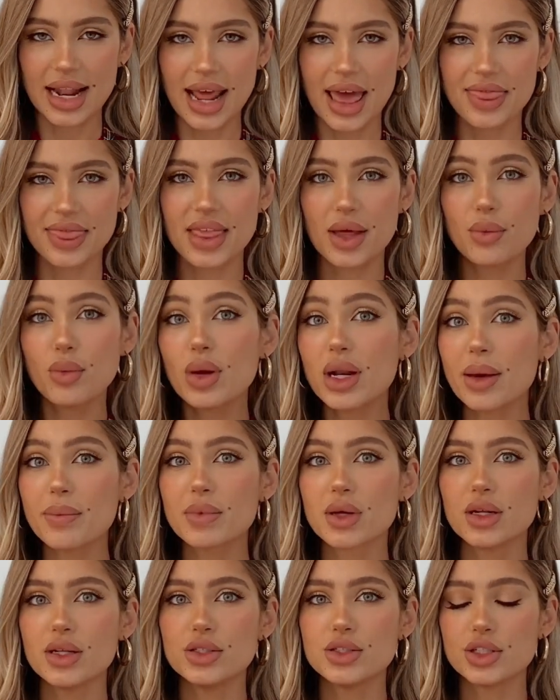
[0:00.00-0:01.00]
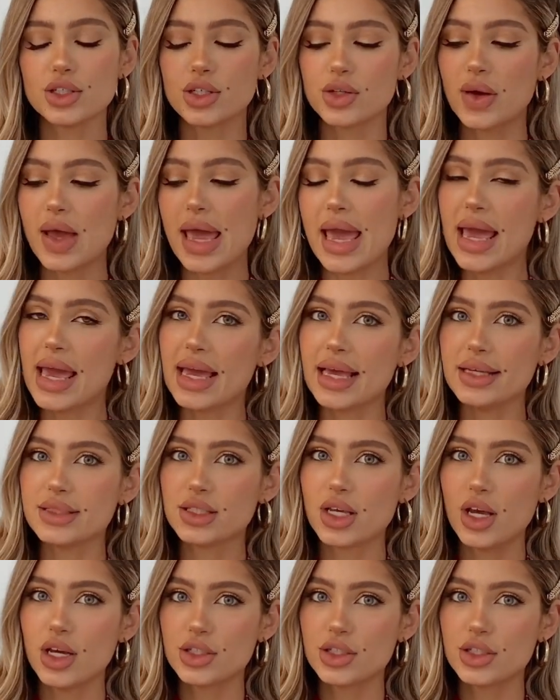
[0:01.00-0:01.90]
and then what I'm going to do is